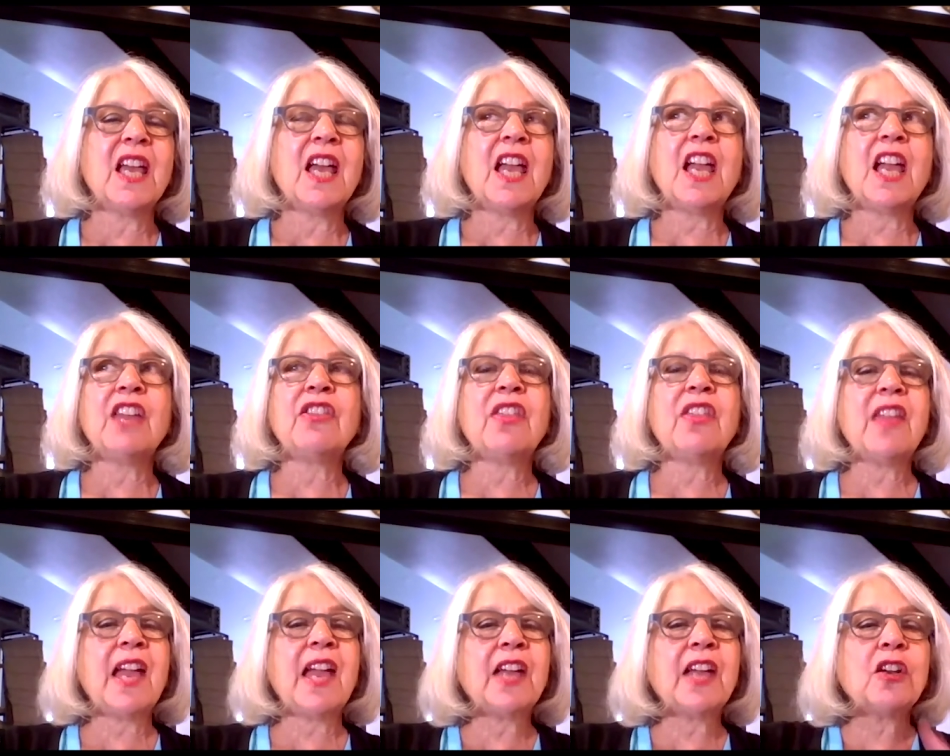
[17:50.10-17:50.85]
And
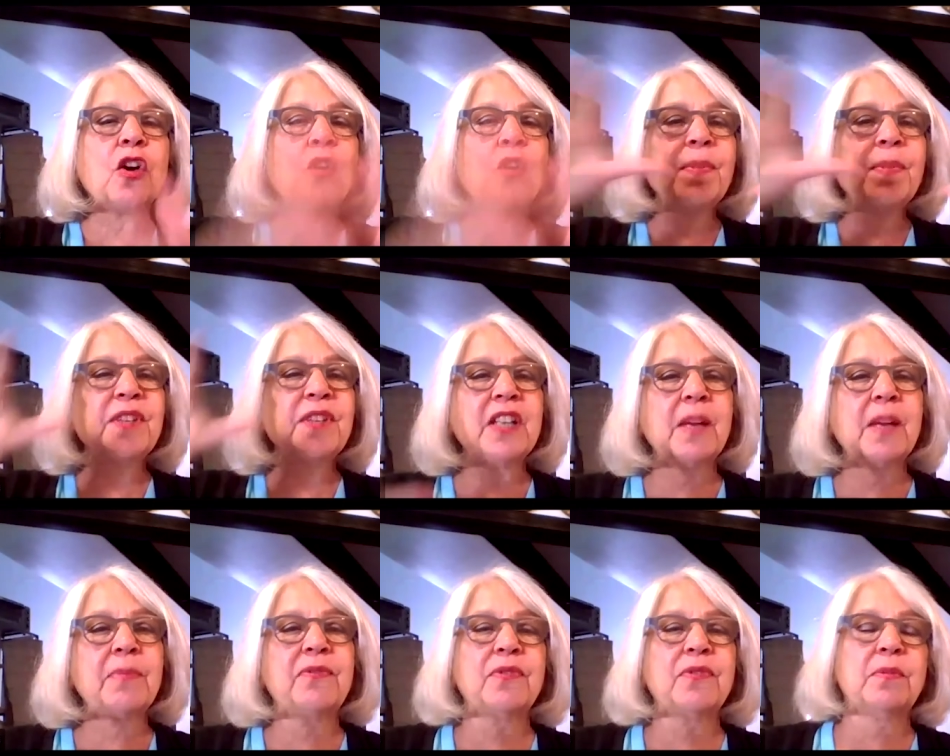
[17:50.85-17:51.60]
that opened it
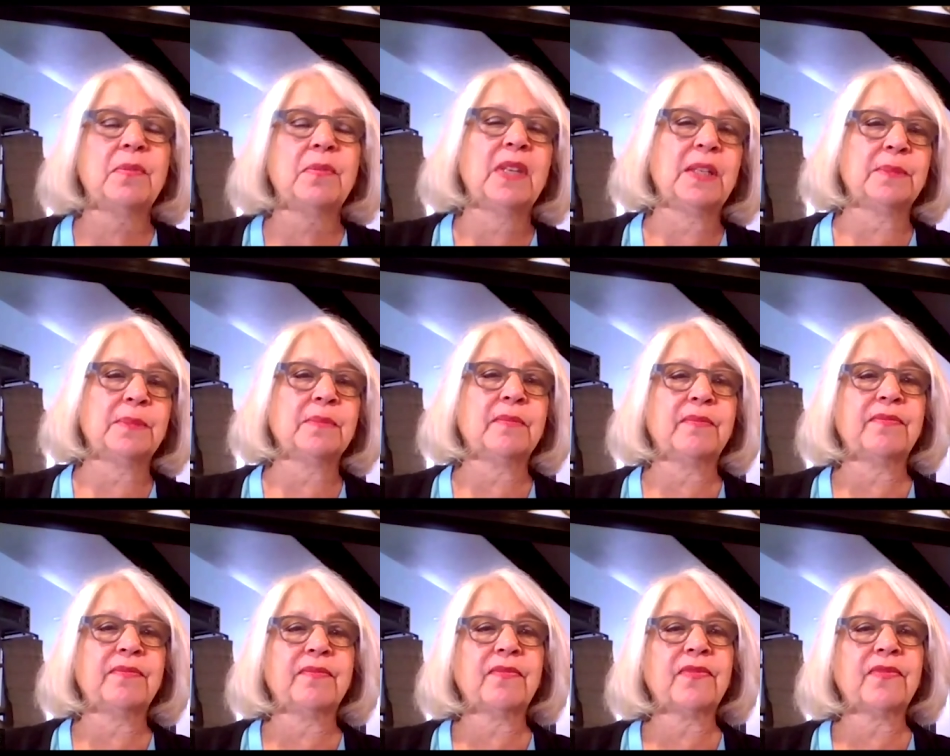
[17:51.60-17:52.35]
up for me.
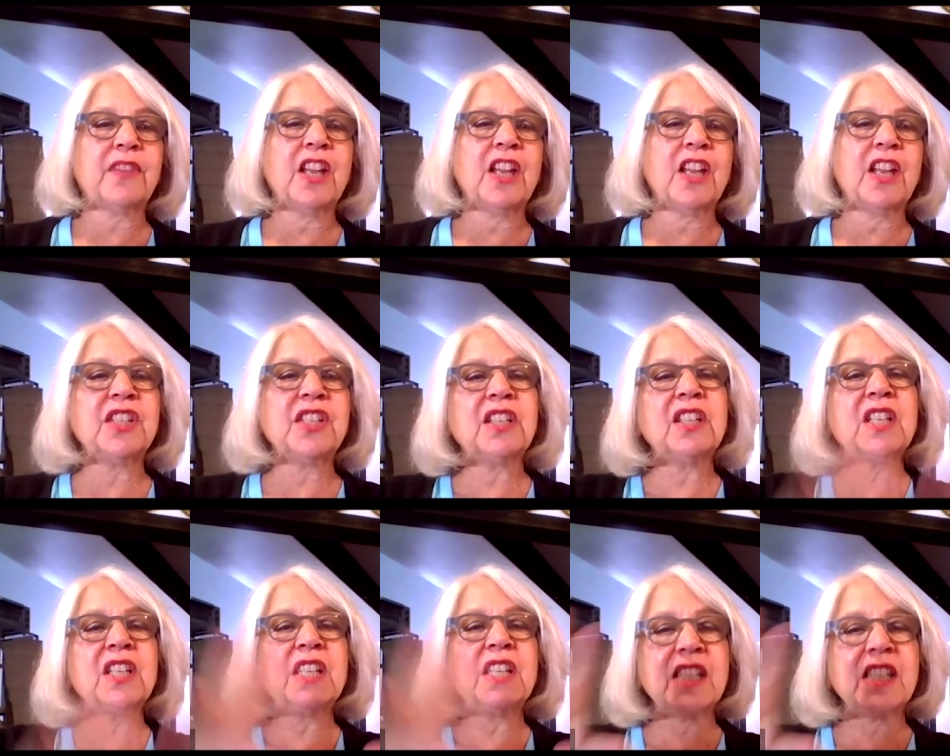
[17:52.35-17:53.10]
Mm-hmm. Until
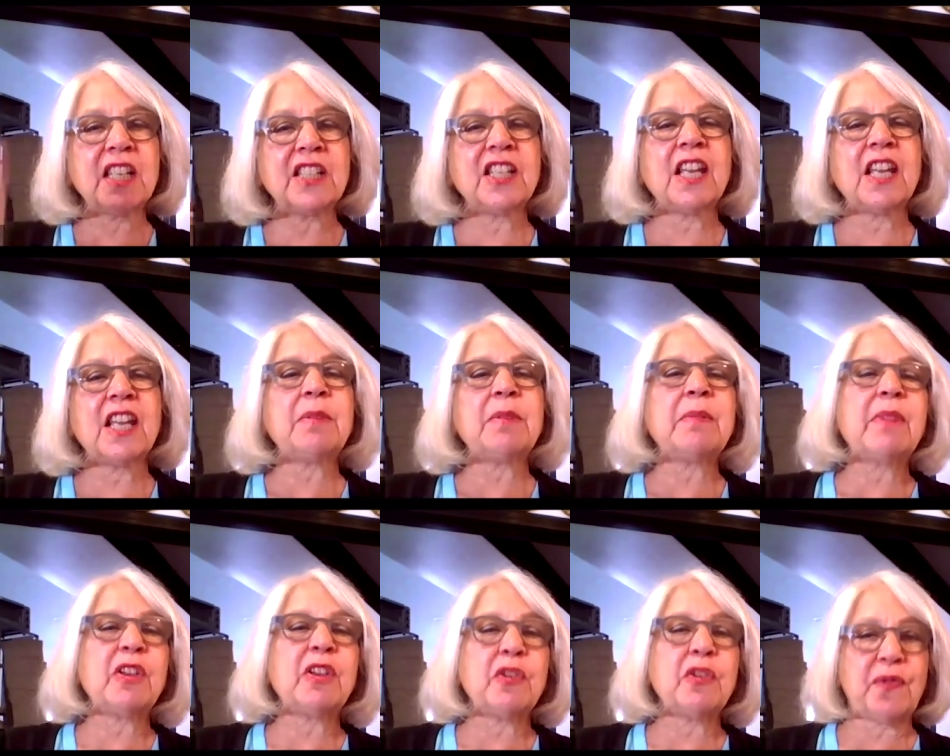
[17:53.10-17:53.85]
he said, Tell me
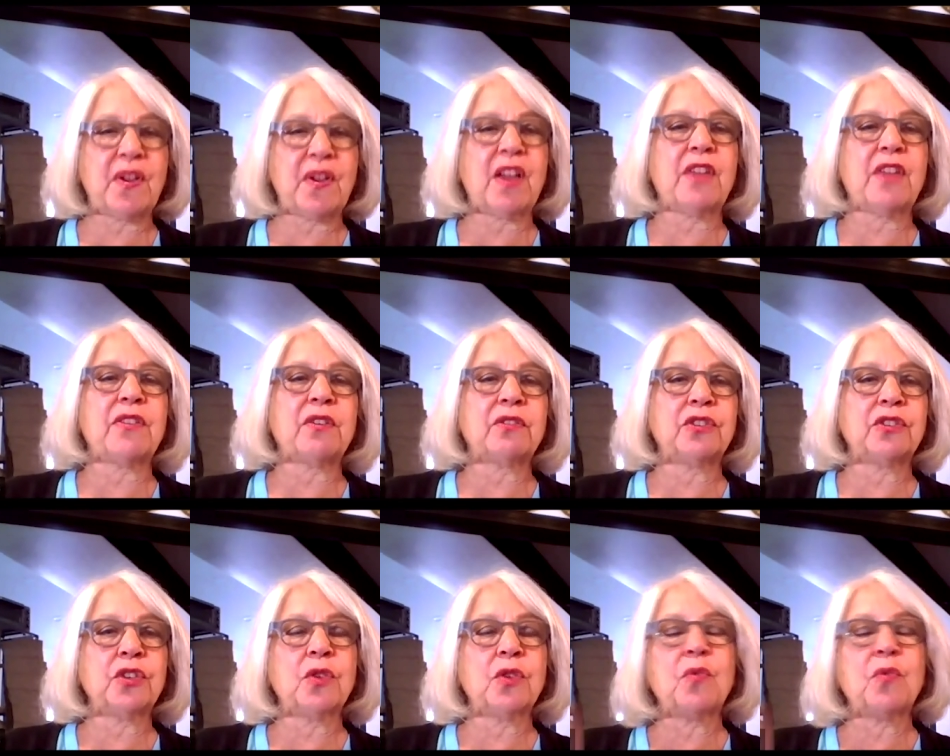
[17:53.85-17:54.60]
about your
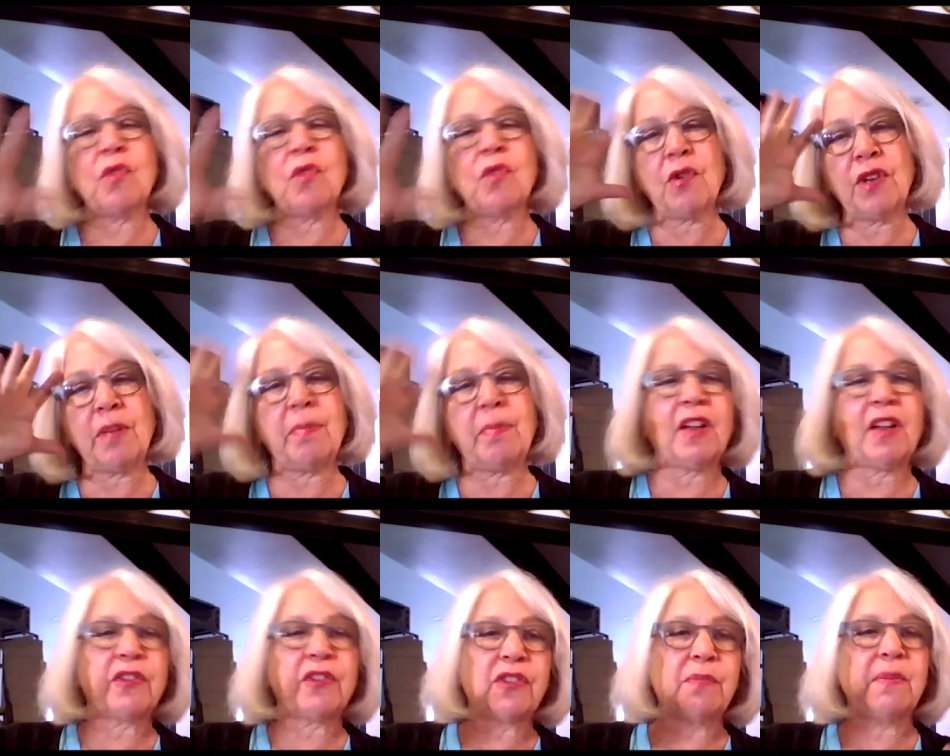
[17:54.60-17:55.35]
father. Don't worry
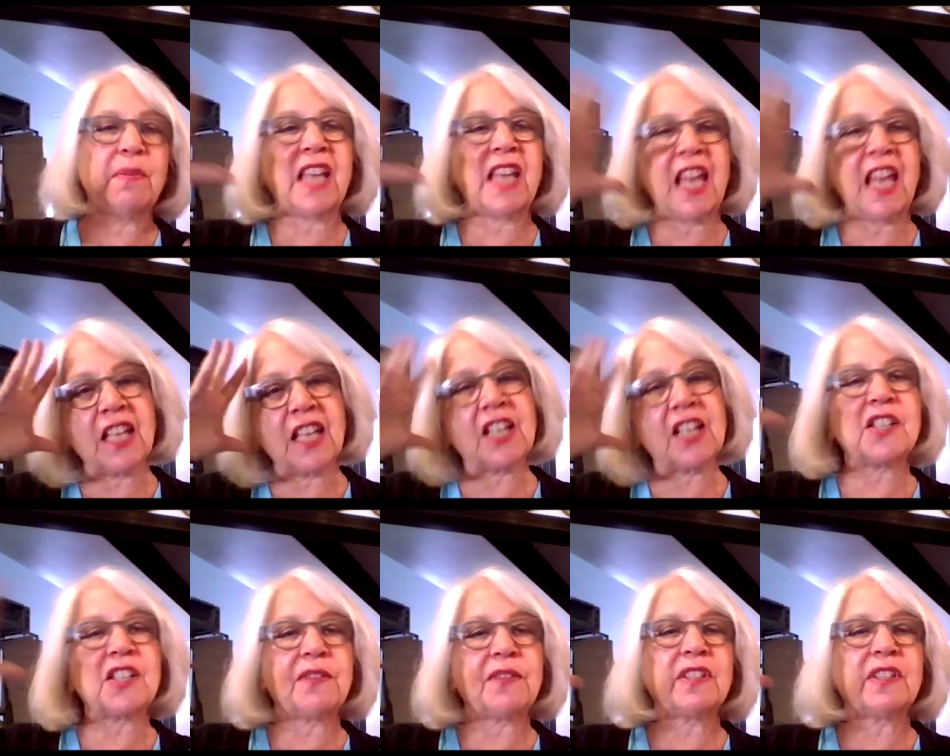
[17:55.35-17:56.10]
about the
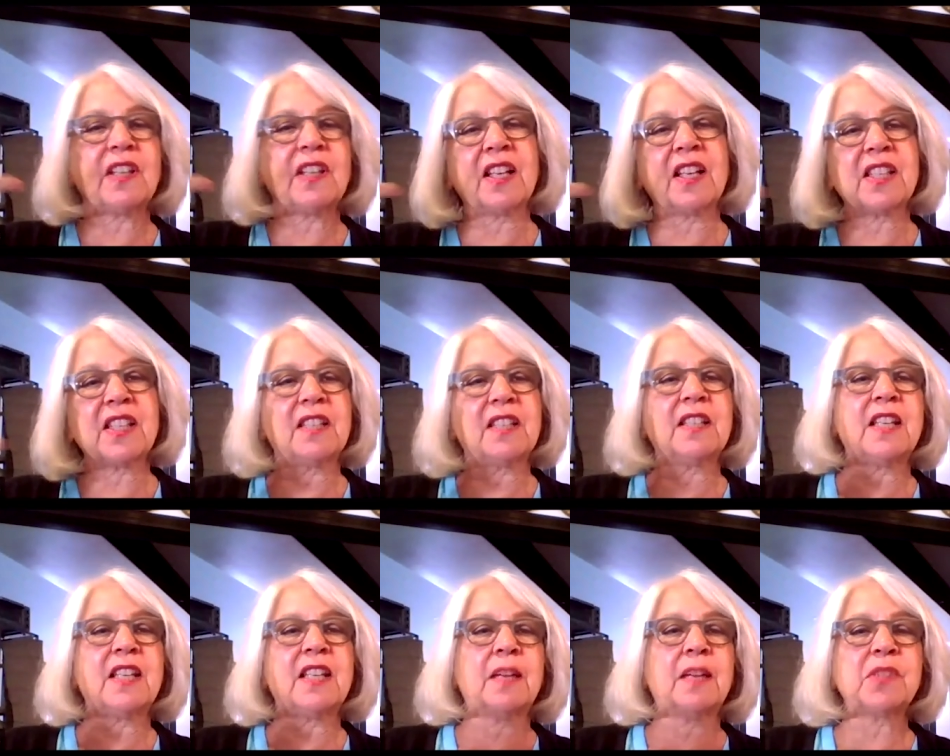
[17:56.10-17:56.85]
mechanics of the locks and
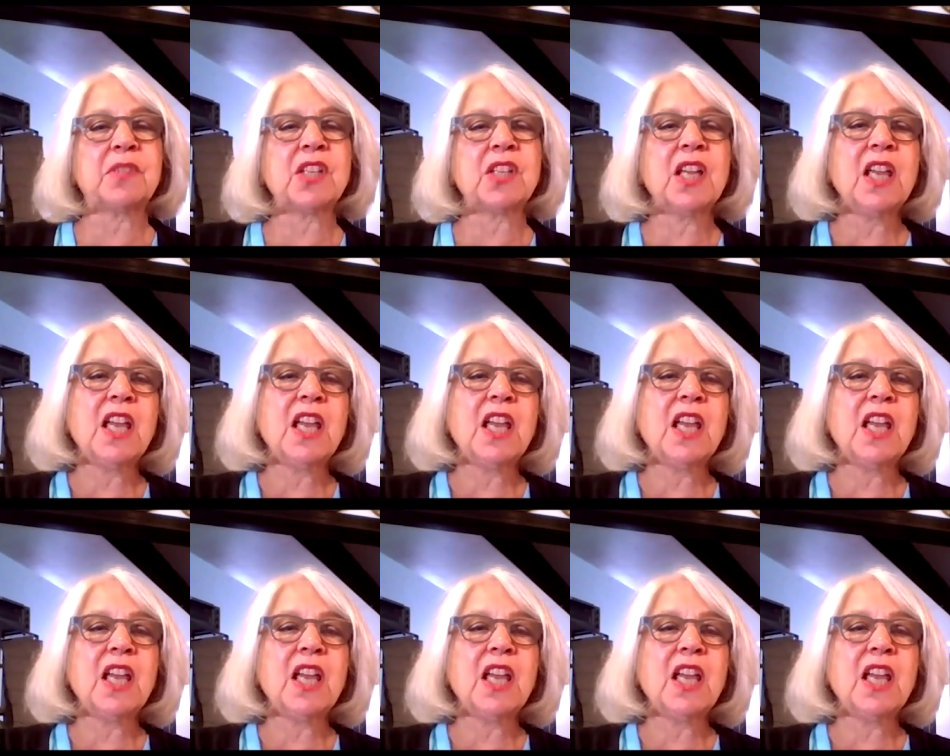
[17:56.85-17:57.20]
dams.